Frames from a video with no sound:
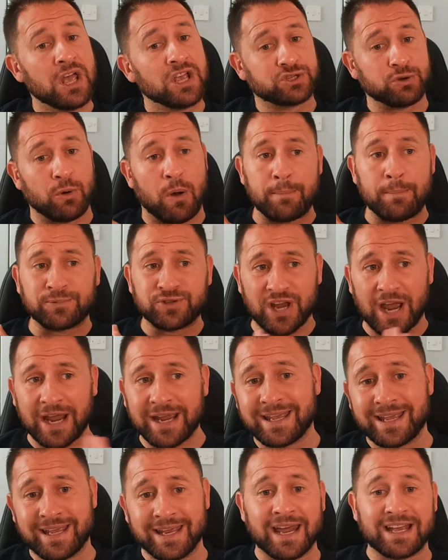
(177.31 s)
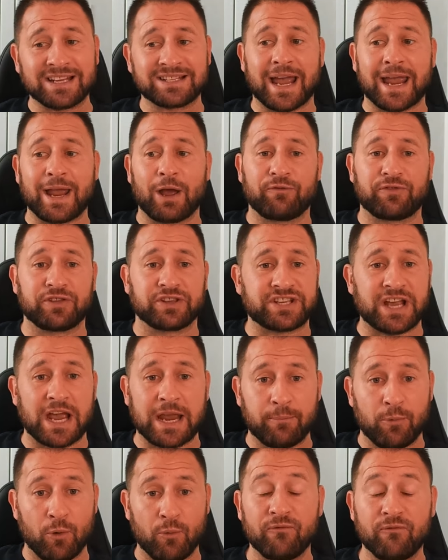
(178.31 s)
So I'm taking Eze off the
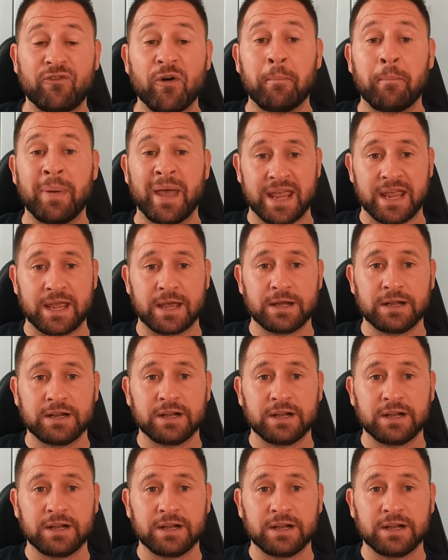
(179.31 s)
table for me.